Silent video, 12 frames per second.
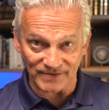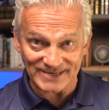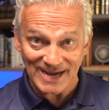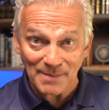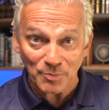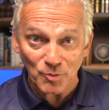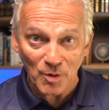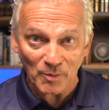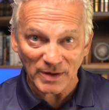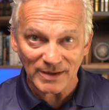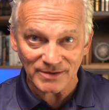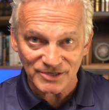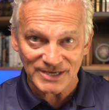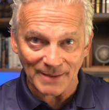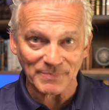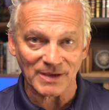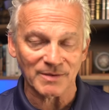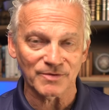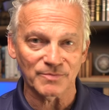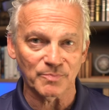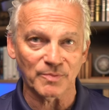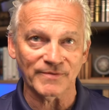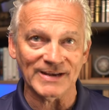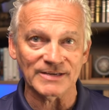of a temporary step that can
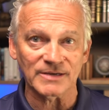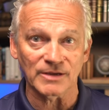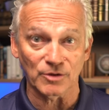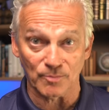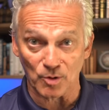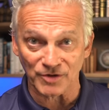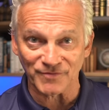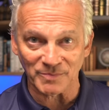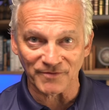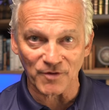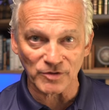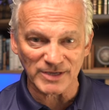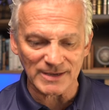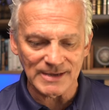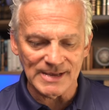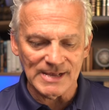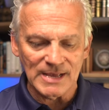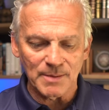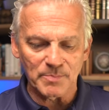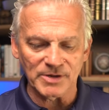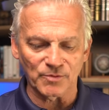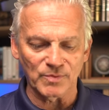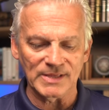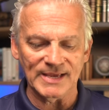prevent uh, your mortgage from defaulting, but
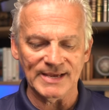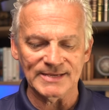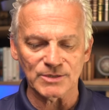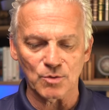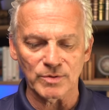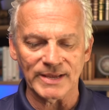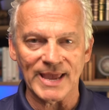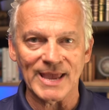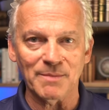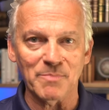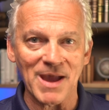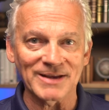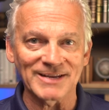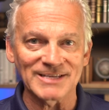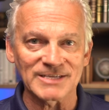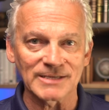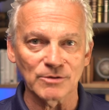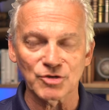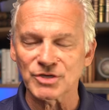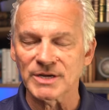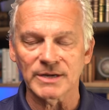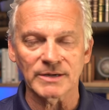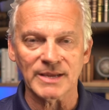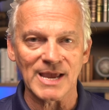it really is only a band-aid solution,
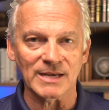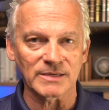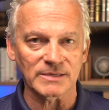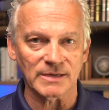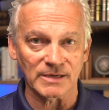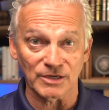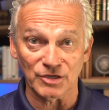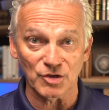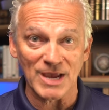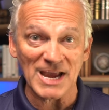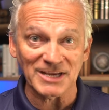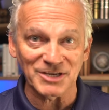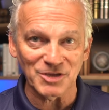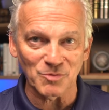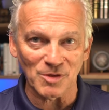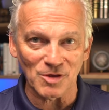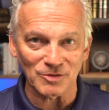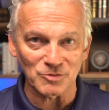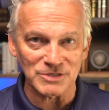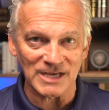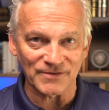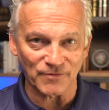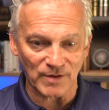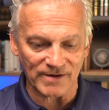and it can't uh, can, you can't continue along those
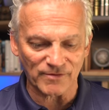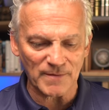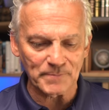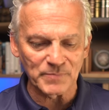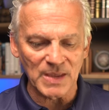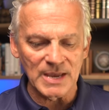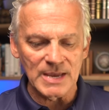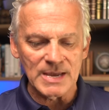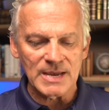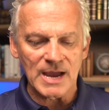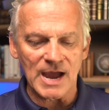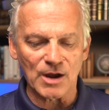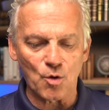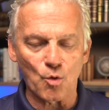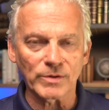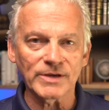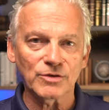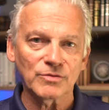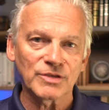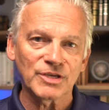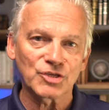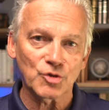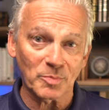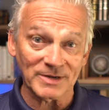lines forever. According to the
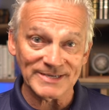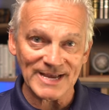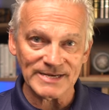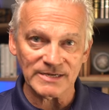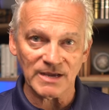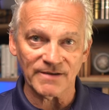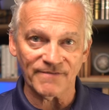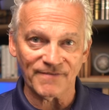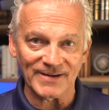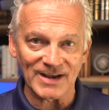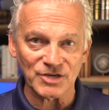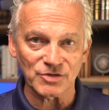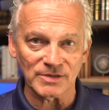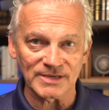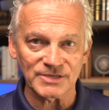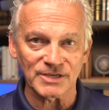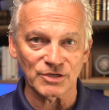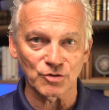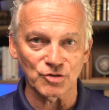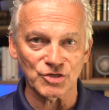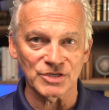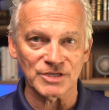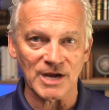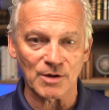Superintendent of Financial
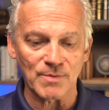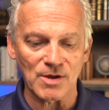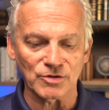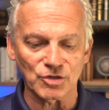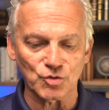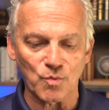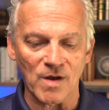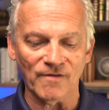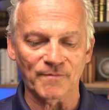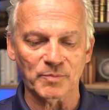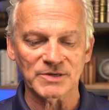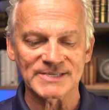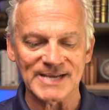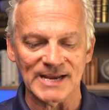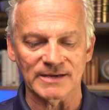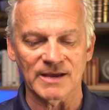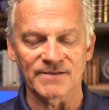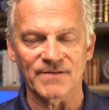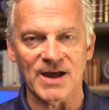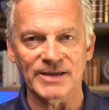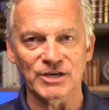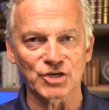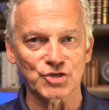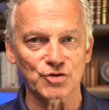Institutions, around 12% of
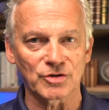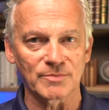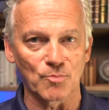uninsured